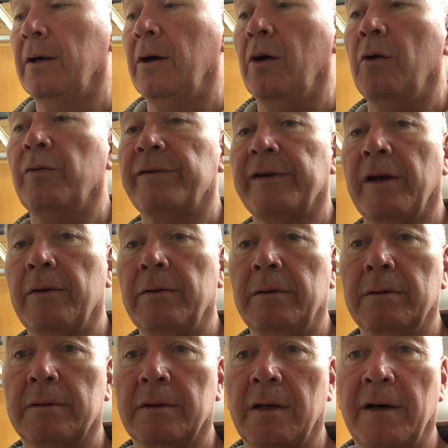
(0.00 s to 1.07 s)
Also,
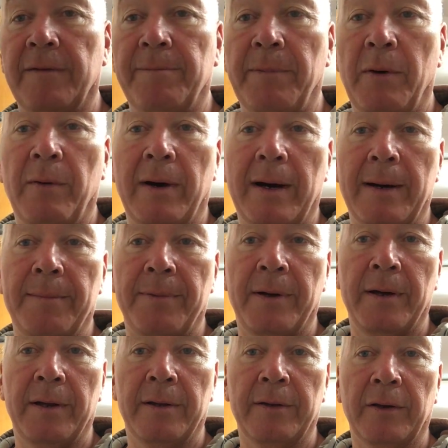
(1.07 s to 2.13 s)
I've built up
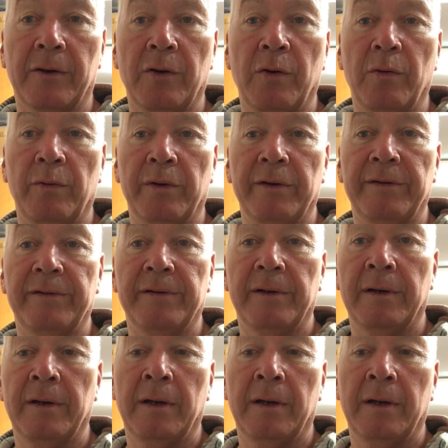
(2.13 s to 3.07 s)
the corners